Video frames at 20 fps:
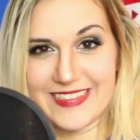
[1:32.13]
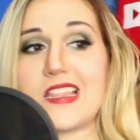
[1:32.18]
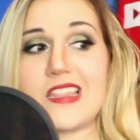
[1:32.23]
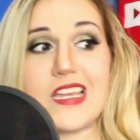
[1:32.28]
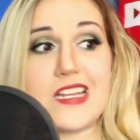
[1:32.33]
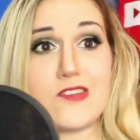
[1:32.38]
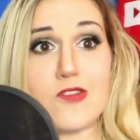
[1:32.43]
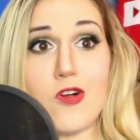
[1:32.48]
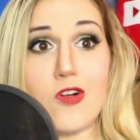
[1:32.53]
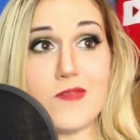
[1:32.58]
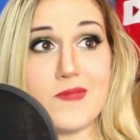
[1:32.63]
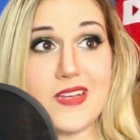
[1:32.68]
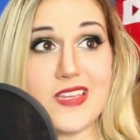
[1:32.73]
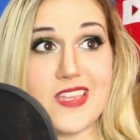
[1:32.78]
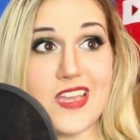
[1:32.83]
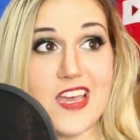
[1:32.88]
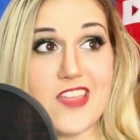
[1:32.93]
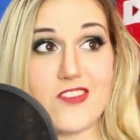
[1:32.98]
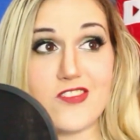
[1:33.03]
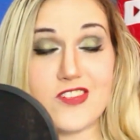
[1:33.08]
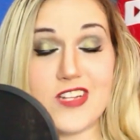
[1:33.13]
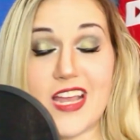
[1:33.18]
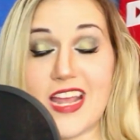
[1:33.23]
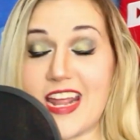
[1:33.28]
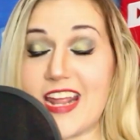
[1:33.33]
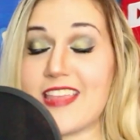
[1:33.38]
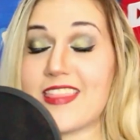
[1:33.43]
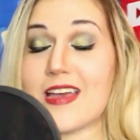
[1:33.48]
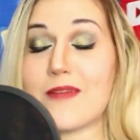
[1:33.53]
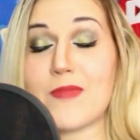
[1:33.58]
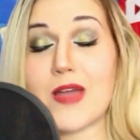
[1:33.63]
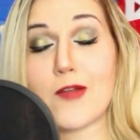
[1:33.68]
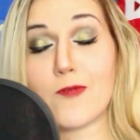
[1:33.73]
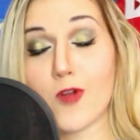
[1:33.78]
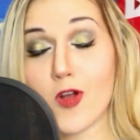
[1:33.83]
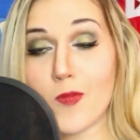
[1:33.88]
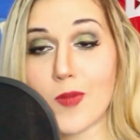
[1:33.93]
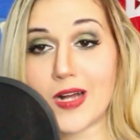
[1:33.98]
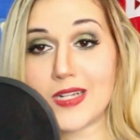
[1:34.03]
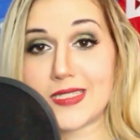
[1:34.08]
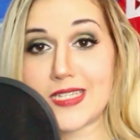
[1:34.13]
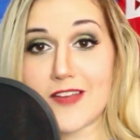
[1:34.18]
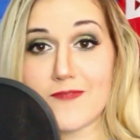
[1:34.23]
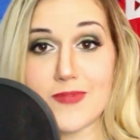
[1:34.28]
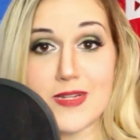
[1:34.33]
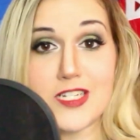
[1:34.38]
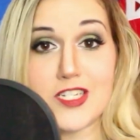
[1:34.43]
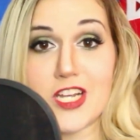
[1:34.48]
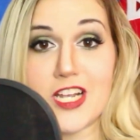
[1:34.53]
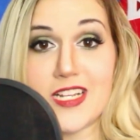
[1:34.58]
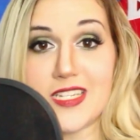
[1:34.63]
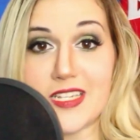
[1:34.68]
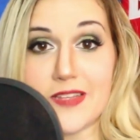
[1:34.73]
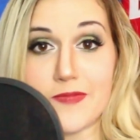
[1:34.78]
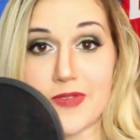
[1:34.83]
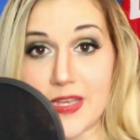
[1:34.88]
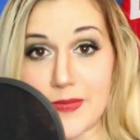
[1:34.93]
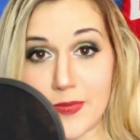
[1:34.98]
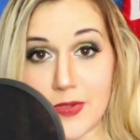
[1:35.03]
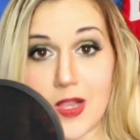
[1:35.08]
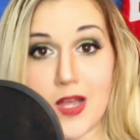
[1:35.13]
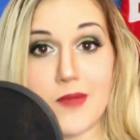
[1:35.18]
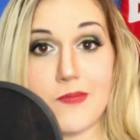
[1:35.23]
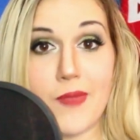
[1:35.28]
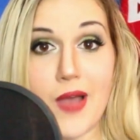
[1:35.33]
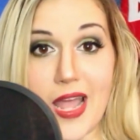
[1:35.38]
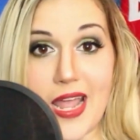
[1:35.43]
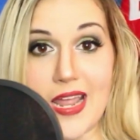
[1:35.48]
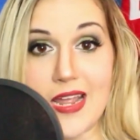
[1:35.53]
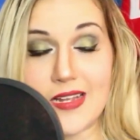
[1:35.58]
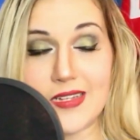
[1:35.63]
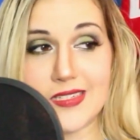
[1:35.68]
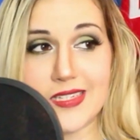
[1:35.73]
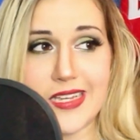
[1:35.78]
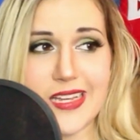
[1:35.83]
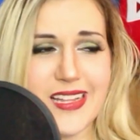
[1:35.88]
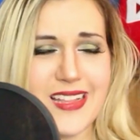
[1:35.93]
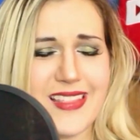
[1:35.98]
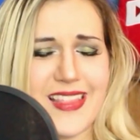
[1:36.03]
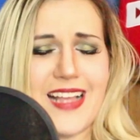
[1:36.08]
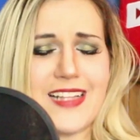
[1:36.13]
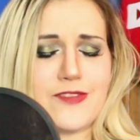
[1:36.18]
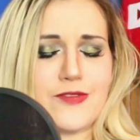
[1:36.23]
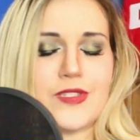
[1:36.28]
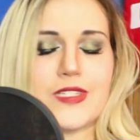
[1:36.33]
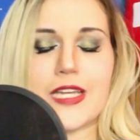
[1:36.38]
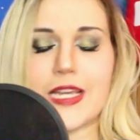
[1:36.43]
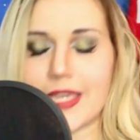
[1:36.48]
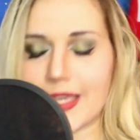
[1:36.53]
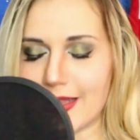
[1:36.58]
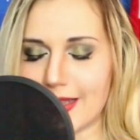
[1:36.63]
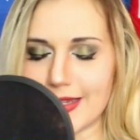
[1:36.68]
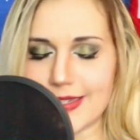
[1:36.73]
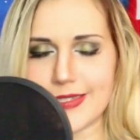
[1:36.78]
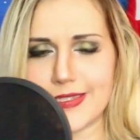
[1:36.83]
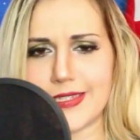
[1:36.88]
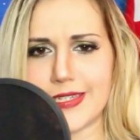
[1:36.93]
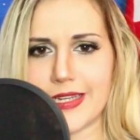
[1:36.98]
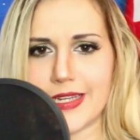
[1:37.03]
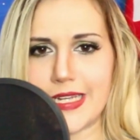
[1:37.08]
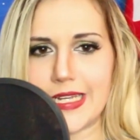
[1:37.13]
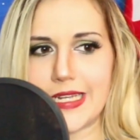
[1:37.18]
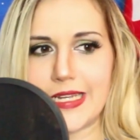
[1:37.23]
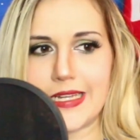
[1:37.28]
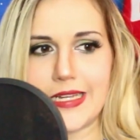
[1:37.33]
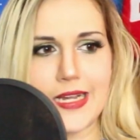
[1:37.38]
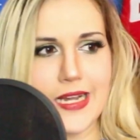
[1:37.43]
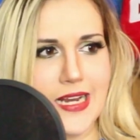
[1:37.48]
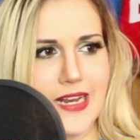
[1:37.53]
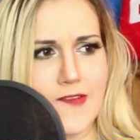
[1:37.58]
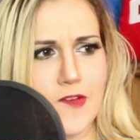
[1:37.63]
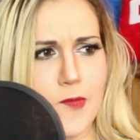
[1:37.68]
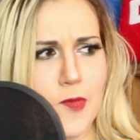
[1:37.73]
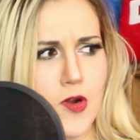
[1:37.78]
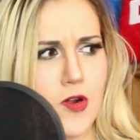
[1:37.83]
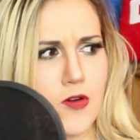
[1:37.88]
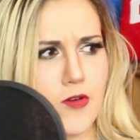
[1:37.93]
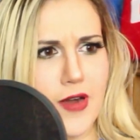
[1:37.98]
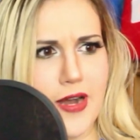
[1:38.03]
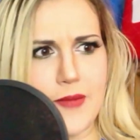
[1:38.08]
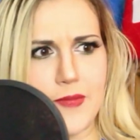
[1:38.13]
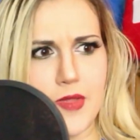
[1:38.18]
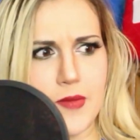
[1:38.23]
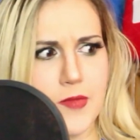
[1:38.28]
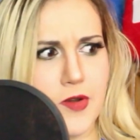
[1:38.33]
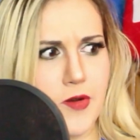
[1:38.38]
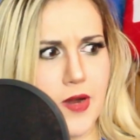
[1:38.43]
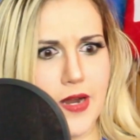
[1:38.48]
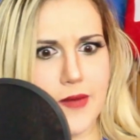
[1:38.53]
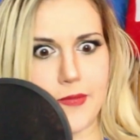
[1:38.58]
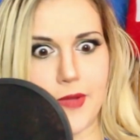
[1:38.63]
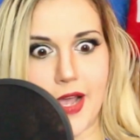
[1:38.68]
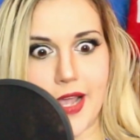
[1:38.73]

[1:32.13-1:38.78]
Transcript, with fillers: They told me the other day that my robots have been chasing people on bikes. That's ridiculous. I never programmed them to ride